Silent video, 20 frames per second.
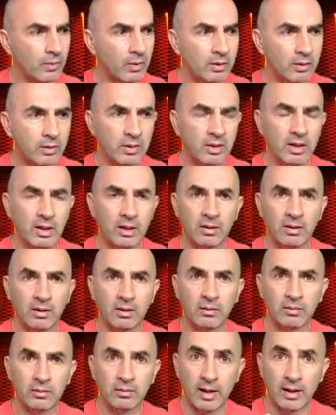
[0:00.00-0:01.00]
thing
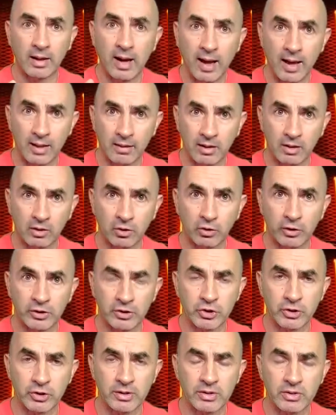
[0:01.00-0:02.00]
than other
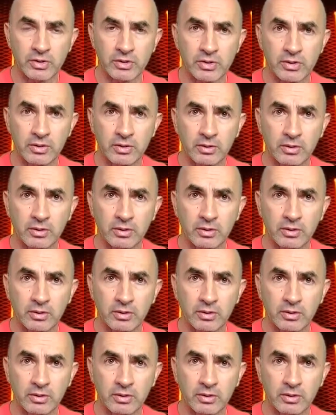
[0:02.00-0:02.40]
Christians?